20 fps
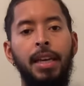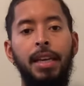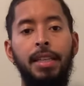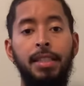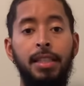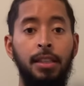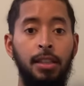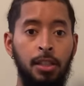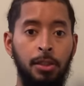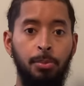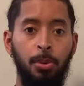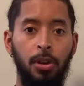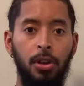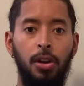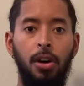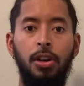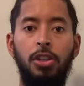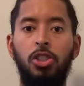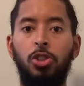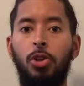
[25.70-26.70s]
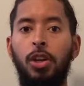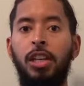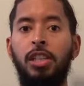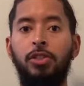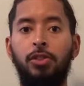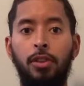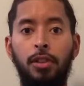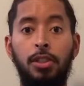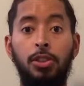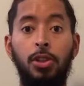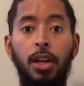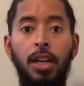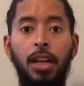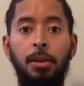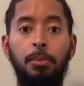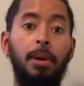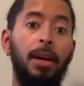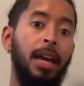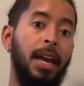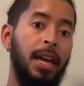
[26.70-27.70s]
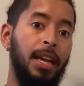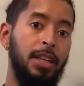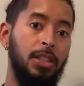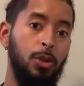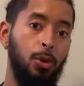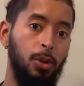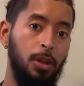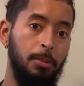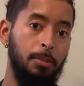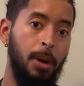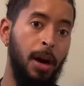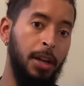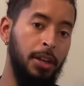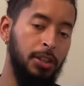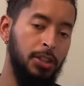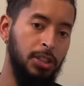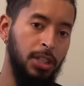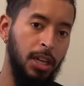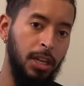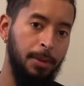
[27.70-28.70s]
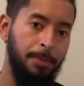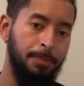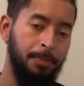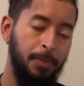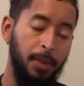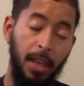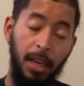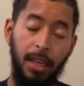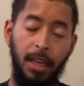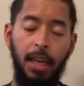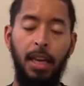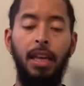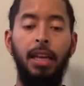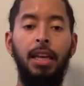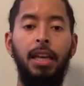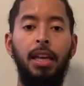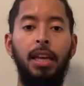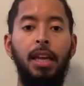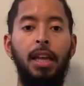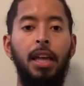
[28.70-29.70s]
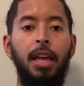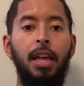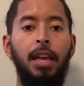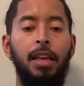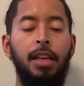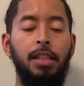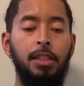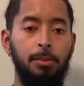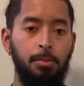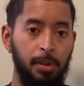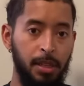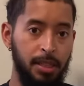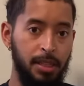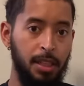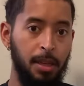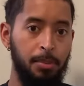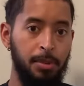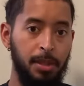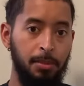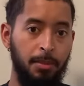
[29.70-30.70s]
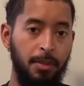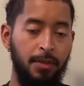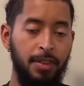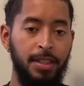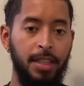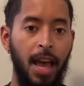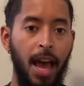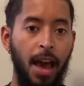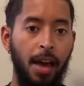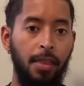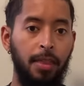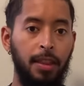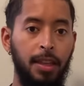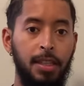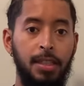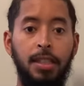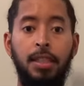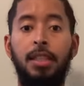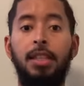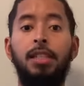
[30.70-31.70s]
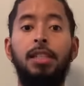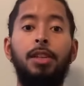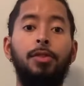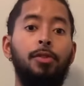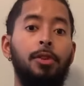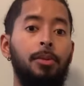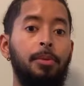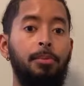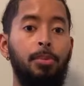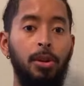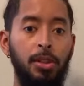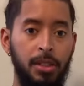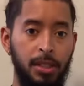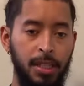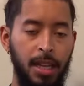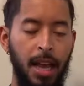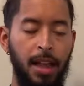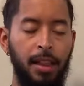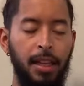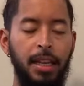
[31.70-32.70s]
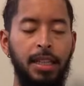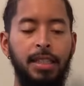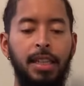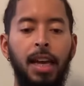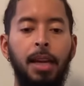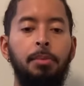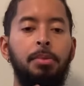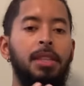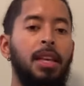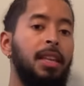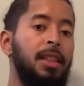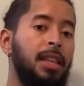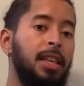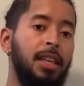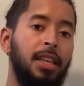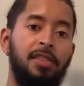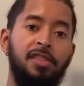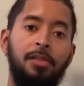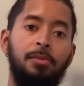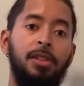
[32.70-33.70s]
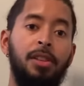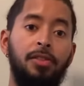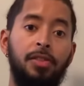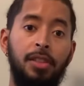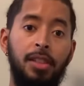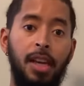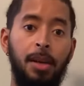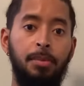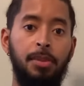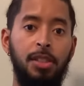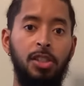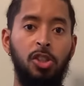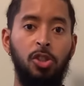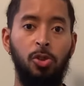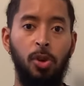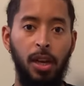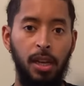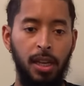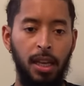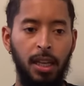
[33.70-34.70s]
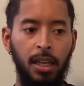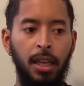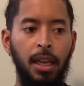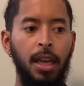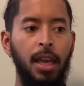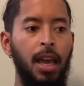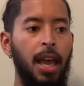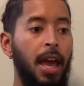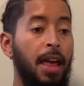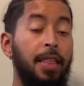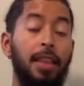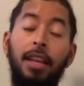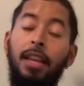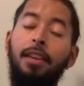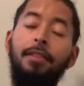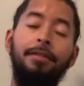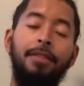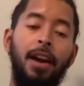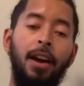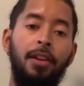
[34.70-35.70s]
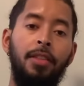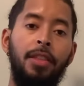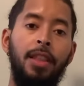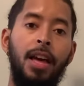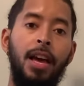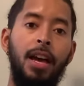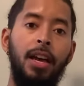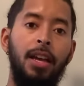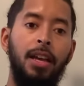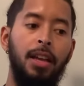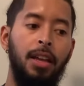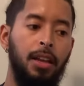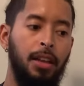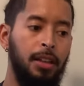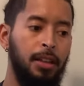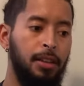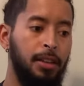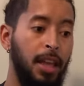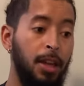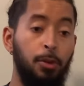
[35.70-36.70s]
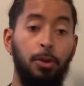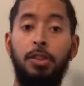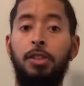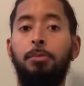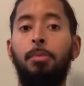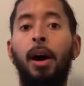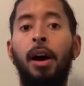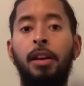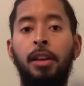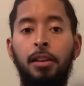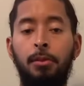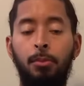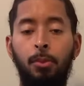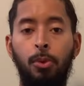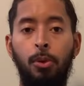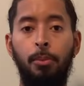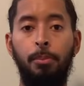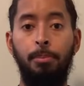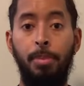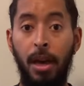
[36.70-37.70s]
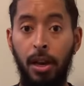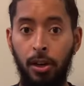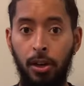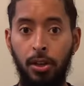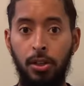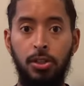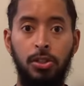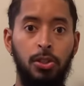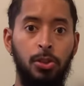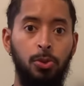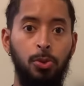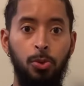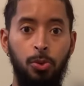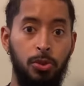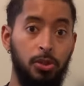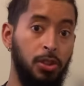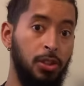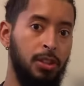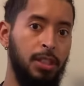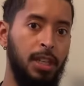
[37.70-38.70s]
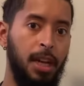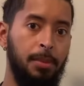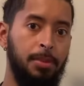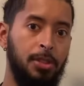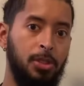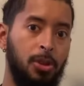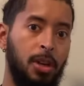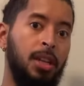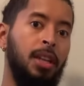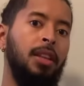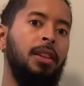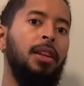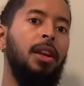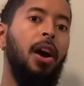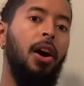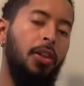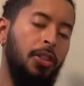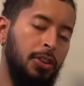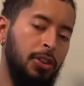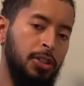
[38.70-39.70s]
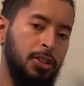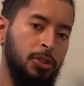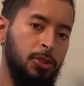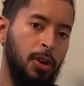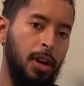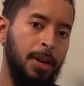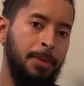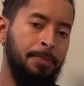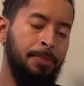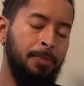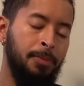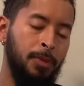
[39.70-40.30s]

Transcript: is in this book called Transfer of Training by Anatoly Bondarchuk. And in it, he splits up some of his athletes into different personality types and then gives them different types of training. And then he found that they responded better to certain types of training than others, right?